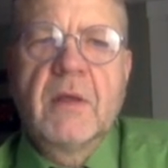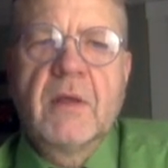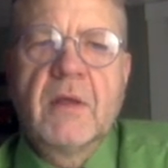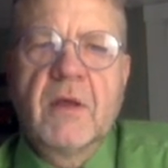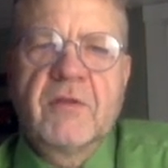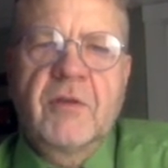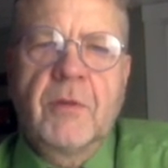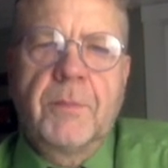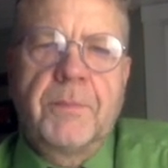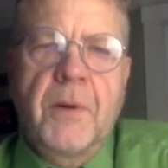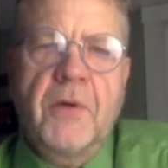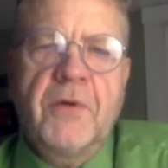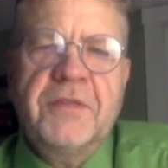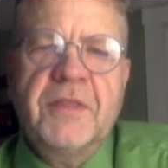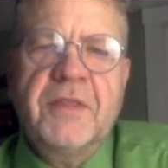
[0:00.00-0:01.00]
So
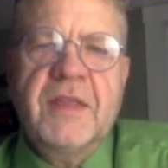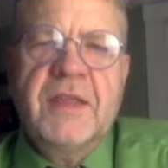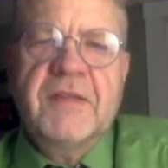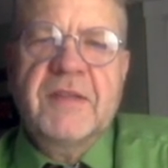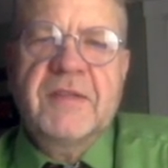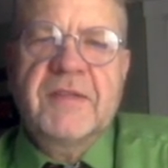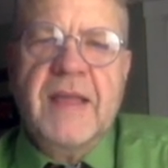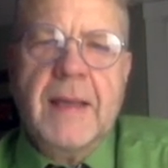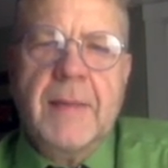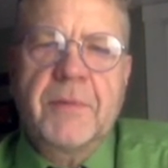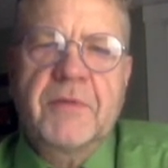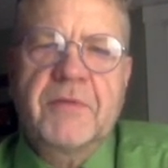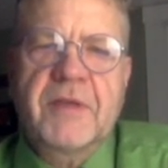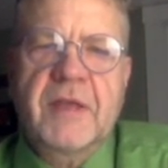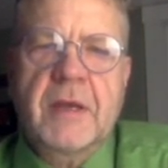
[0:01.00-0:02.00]
both of these
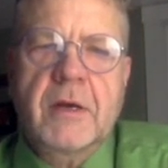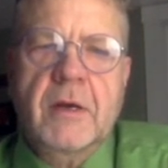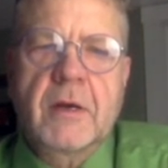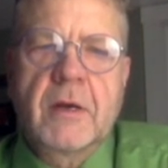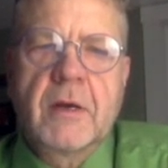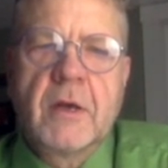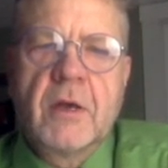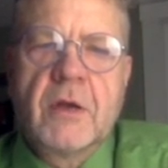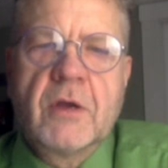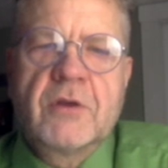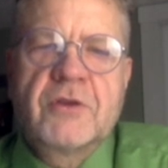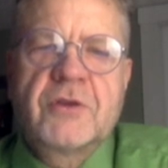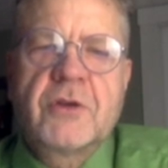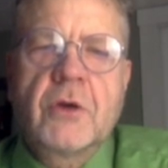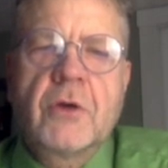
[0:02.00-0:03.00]
examples here
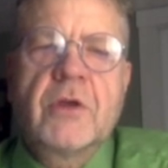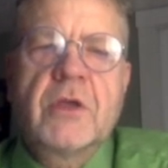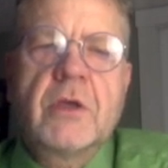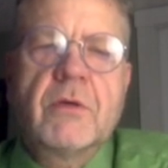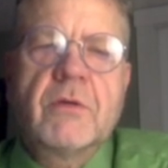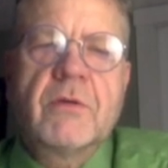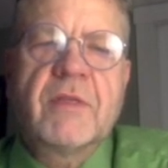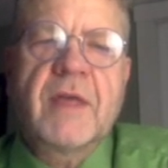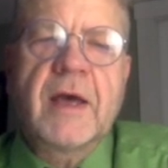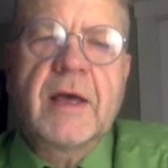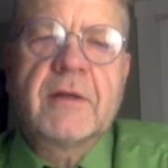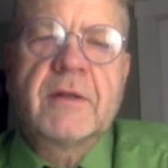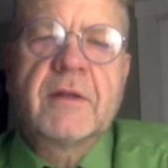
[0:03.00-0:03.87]
show you that